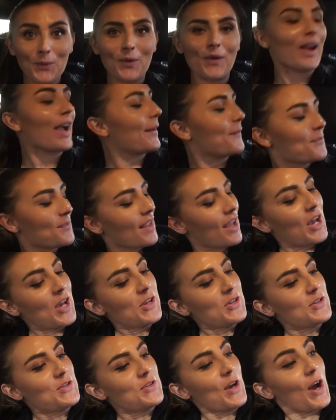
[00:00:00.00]
Okay,
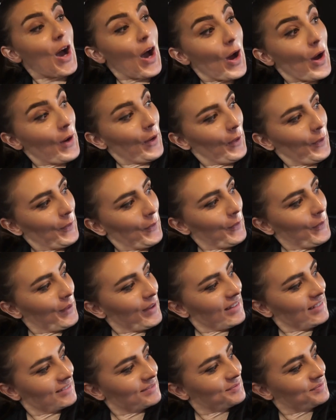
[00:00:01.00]

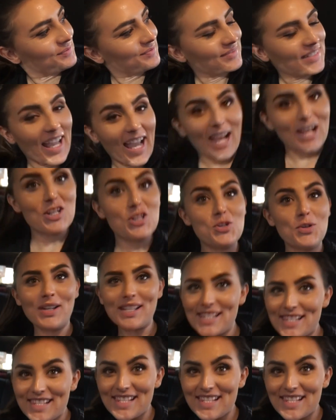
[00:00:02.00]
so as you can